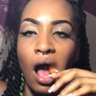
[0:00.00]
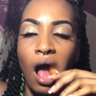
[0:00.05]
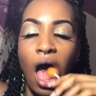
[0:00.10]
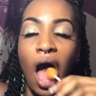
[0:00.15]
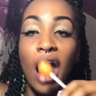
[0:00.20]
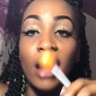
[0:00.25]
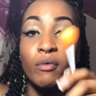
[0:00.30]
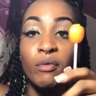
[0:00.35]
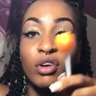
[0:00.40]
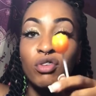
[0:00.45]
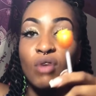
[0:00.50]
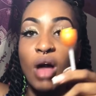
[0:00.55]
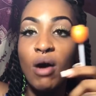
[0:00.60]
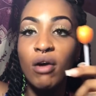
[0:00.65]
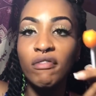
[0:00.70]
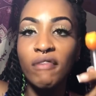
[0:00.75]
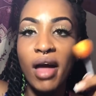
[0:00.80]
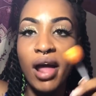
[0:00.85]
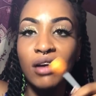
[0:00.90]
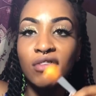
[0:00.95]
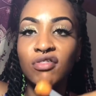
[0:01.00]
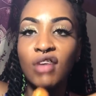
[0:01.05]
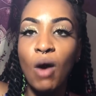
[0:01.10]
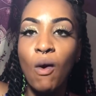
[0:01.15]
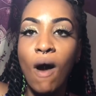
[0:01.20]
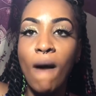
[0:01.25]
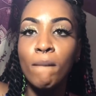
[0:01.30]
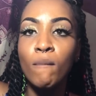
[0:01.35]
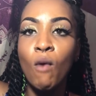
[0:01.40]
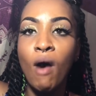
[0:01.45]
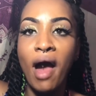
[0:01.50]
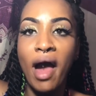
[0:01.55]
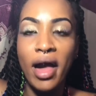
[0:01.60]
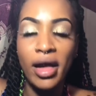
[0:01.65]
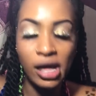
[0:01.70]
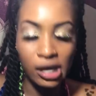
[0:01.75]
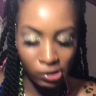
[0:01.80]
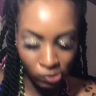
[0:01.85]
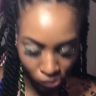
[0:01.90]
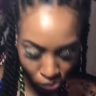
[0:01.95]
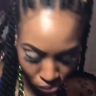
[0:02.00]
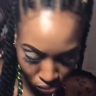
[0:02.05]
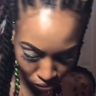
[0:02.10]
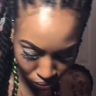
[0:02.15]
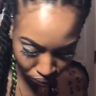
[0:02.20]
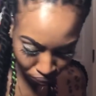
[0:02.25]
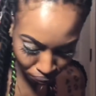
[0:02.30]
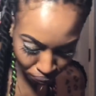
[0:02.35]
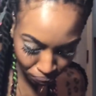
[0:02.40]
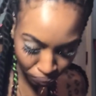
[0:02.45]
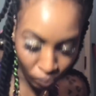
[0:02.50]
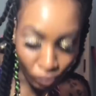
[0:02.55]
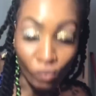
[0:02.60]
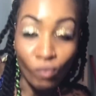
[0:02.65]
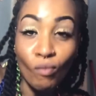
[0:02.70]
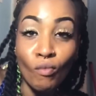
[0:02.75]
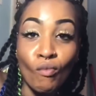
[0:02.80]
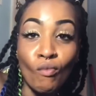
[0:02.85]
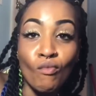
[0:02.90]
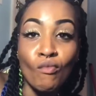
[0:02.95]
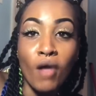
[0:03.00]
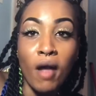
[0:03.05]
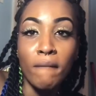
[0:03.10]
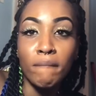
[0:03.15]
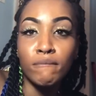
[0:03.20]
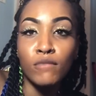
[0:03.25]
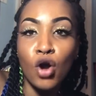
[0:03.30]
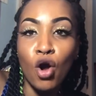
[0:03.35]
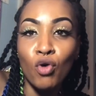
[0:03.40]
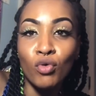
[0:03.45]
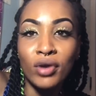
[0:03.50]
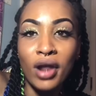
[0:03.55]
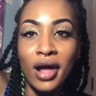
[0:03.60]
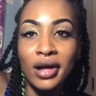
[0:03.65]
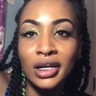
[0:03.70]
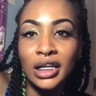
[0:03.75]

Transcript: And the reason why we vex, I want boy brown.